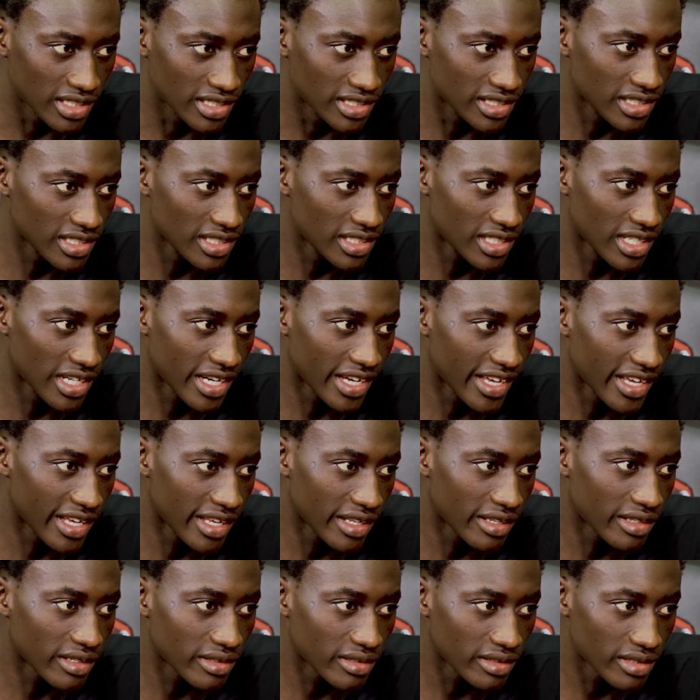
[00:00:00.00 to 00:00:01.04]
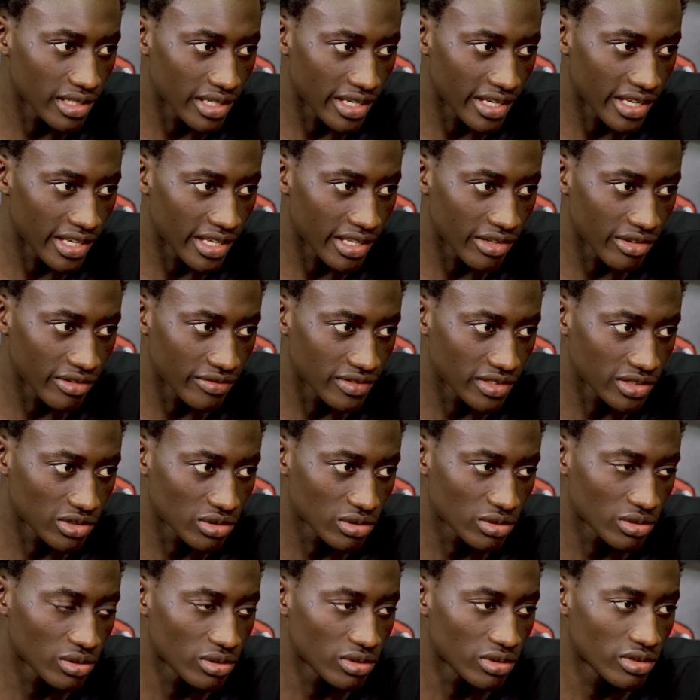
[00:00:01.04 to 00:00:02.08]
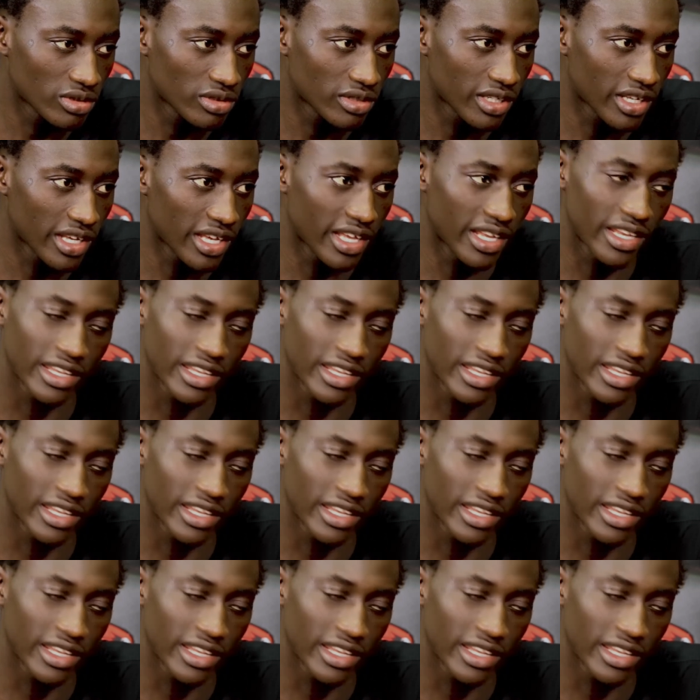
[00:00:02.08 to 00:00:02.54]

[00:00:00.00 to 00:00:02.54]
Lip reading: dean, the head of the school. Mm-hmm.